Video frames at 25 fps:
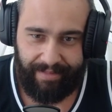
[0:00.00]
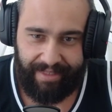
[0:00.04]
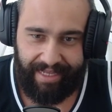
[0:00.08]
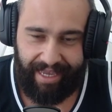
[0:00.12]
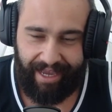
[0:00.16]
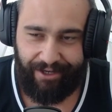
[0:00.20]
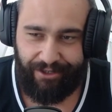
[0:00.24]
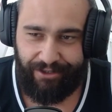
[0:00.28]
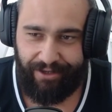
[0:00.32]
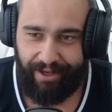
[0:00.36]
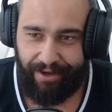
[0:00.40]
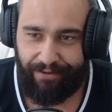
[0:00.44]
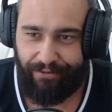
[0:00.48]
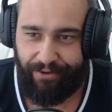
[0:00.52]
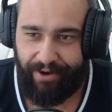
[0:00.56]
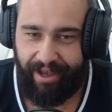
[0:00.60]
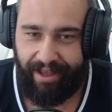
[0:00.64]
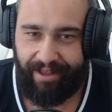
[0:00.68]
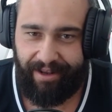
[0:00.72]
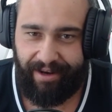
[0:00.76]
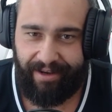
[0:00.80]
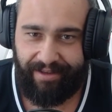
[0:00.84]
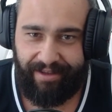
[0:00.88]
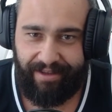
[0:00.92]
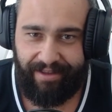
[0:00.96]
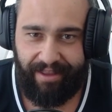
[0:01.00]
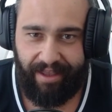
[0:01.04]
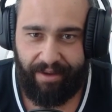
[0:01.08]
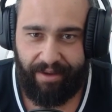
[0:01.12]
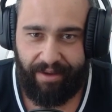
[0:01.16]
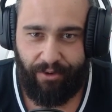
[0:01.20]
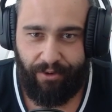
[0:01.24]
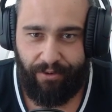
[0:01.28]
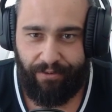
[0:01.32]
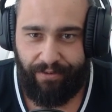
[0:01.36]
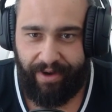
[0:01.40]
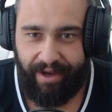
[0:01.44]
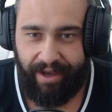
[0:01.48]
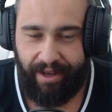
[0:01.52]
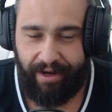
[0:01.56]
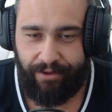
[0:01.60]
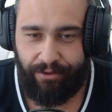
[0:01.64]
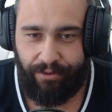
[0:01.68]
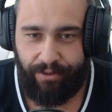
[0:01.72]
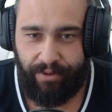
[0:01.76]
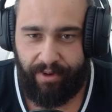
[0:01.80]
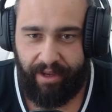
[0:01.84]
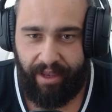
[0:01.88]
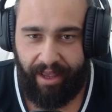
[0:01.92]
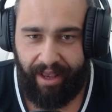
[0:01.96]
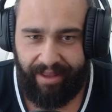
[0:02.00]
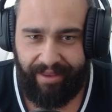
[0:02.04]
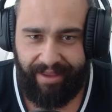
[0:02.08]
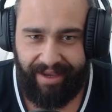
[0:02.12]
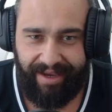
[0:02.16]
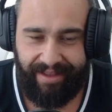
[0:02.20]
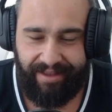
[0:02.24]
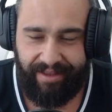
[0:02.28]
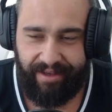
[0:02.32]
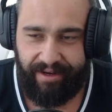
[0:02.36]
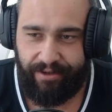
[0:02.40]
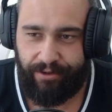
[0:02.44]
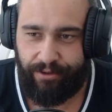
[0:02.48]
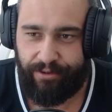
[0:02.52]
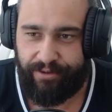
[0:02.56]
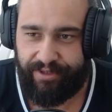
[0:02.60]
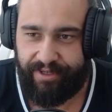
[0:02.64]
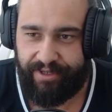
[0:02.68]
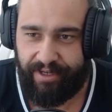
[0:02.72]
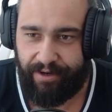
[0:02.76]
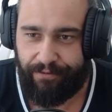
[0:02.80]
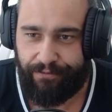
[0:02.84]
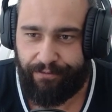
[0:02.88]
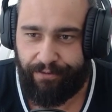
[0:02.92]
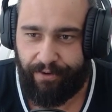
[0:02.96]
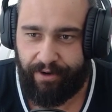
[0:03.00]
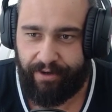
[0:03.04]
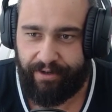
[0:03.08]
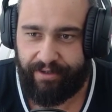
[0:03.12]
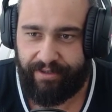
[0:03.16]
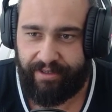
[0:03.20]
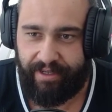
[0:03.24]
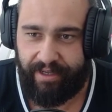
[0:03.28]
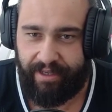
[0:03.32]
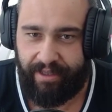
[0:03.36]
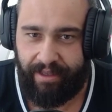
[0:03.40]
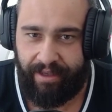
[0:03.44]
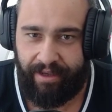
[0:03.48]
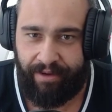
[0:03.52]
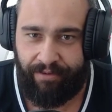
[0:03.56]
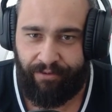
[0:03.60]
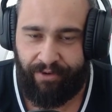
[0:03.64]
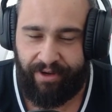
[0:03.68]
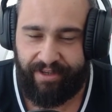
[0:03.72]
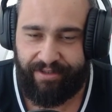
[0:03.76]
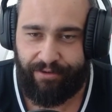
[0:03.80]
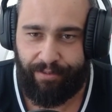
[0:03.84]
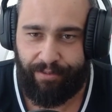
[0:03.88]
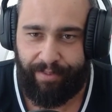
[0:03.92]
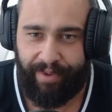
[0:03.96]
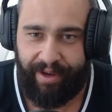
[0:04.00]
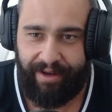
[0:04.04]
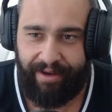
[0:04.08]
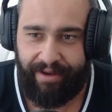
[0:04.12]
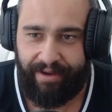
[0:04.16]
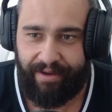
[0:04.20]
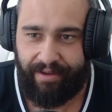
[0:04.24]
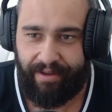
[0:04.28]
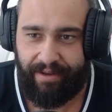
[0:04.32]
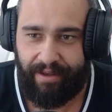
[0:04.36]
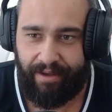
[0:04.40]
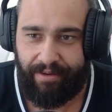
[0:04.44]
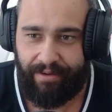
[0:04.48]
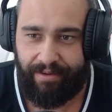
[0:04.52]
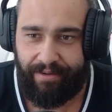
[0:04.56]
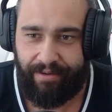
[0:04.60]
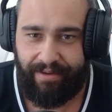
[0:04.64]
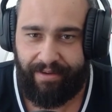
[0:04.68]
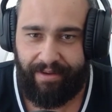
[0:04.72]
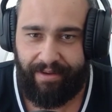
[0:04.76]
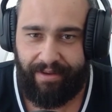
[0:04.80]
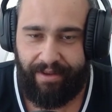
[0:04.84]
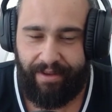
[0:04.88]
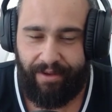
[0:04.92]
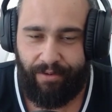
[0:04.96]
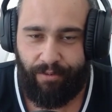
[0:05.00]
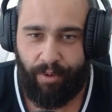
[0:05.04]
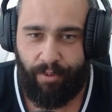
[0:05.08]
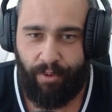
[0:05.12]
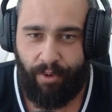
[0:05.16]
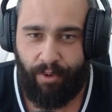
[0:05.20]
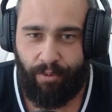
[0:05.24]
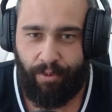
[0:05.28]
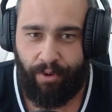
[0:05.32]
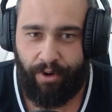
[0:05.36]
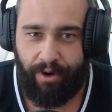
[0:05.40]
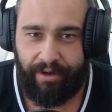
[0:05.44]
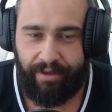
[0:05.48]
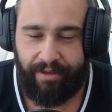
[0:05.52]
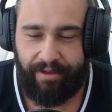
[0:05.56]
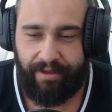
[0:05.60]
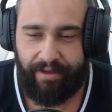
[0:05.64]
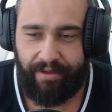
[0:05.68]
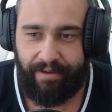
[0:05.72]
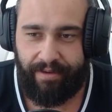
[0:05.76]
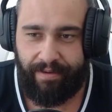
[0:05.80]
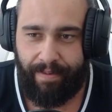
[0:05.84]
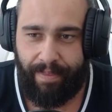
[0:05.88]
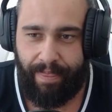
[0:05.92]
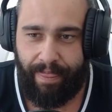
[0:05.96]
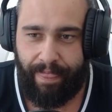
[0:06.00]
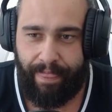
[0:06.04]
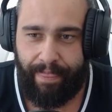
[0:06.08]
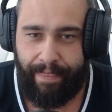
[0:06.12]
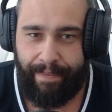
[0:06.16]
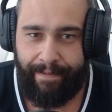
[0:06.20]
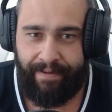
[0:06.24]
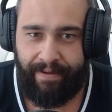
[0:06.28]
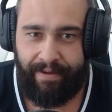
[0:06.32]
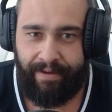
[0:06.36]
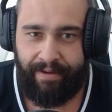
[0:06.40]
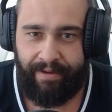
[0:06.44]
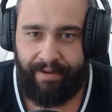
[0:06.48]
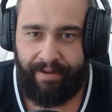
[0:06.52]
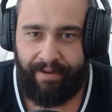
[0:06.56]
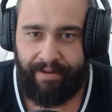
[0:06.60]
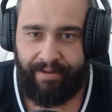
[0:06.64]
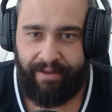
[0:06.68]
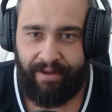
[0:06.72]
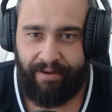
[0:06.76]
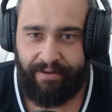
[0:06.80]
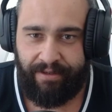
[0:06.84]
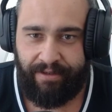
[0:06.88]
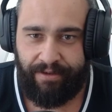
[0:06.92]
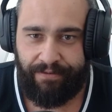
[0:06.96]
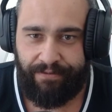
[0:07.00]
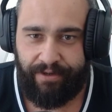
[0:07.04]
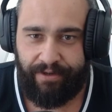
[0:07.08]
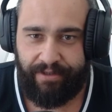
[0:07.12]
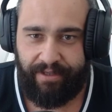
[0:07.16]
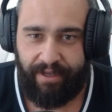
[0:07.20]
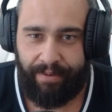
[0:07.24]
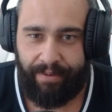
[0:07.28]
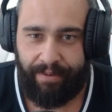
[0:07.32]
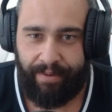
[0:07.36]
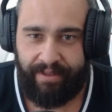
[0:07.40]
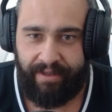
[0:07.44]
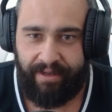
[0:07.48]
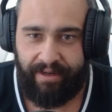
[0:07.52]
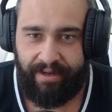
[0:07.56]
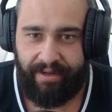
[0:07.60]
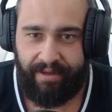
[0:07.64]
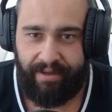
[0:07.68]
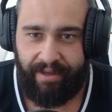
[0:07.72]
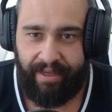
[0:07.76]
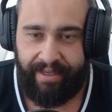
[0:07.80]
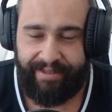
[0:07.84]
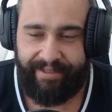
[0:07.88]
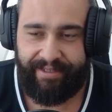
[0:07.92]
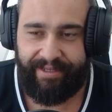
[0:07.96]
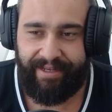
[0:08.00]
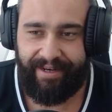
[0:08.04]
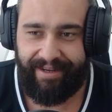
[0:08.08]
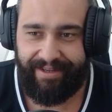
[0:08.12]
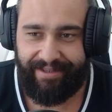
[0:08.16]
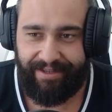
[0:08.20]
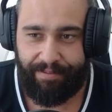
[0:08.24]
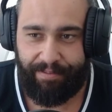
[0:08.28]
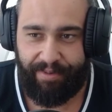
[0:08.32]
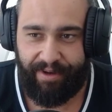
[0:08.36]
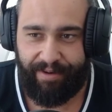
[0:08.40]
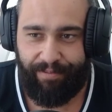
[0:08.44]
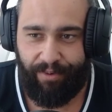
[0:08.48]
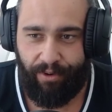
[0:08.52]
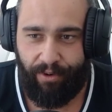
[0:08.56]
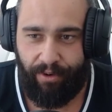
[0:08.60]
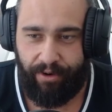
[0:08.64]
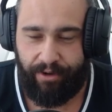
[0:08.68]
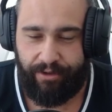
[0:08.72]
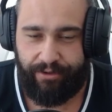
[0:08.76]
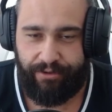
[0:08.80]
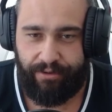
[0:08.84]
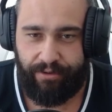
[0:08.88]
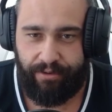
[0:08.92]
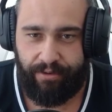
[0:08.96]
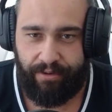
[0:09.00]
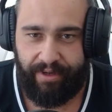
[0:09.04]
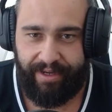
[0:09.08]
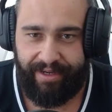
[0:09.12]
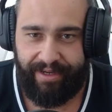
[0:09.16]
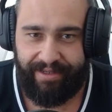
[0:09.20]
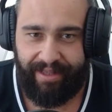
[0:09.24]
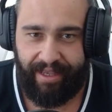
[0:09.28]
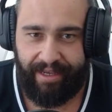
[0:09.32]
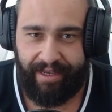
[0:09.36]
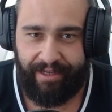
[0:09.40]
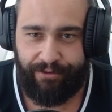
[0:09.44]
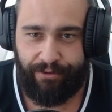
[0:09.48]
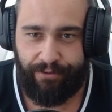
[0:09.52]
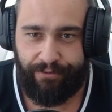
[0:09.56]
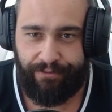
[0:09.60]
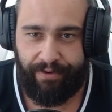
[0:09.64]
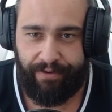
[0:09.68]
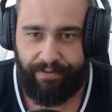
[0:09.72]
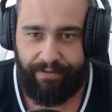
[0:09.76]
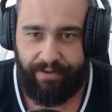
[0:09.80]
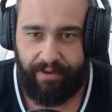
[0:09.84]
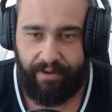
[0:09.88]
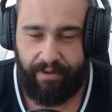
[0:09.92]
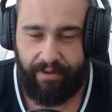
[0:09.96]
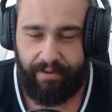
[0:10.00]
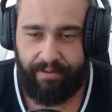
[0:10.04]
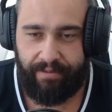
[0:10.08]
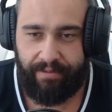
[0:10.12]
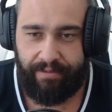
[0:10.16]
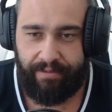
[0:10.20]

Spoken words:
Actually, I forgot I did that move. I got to do it again. I think I did it to Cena first at WrestleMania when we worked. That was the first time I did it. And Cena is a big boy, too. He's like 250.